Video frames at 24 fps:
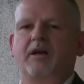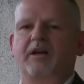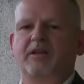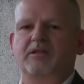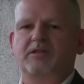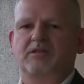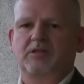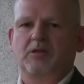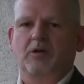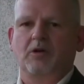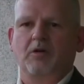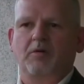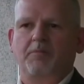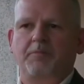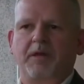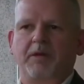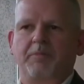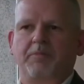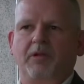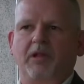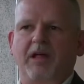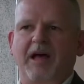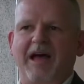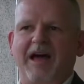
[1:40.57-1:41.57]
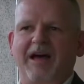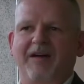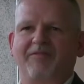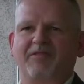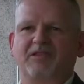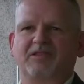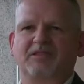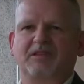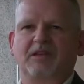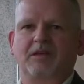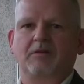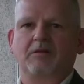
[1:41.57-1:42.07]
concern people have
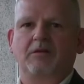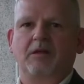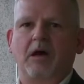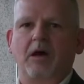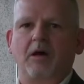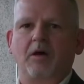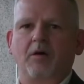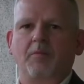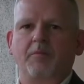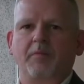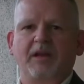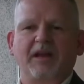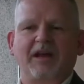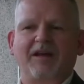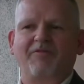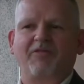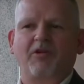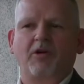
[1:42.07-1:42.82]
is that, and I've